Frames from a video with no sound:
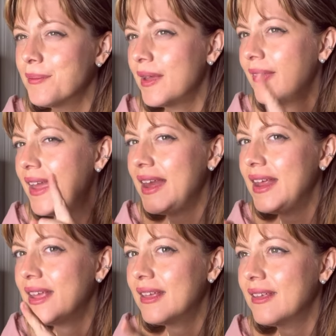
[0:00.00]
My
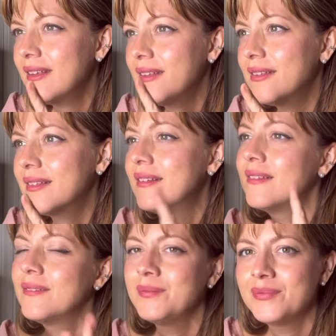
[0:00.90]
lighting is
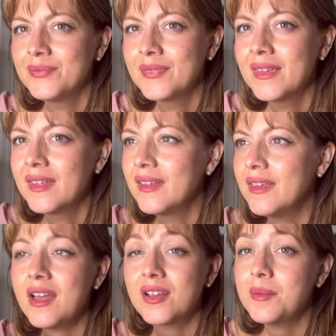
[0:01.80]

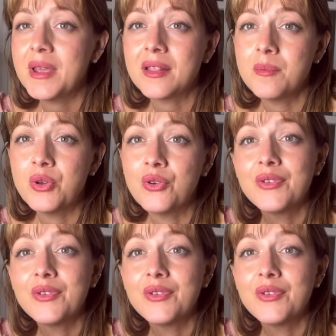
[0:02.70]
not gonna make the move.